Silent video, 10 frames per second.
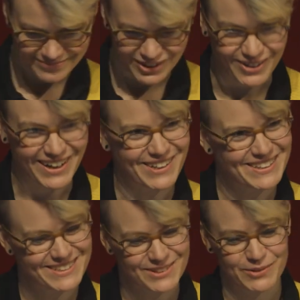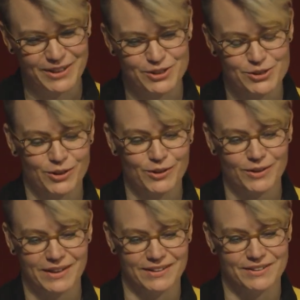On iOS, when you scroll
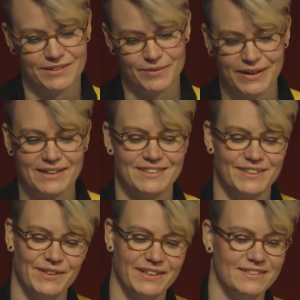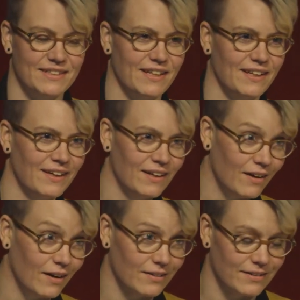into the past, you can see
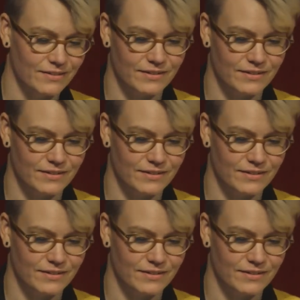all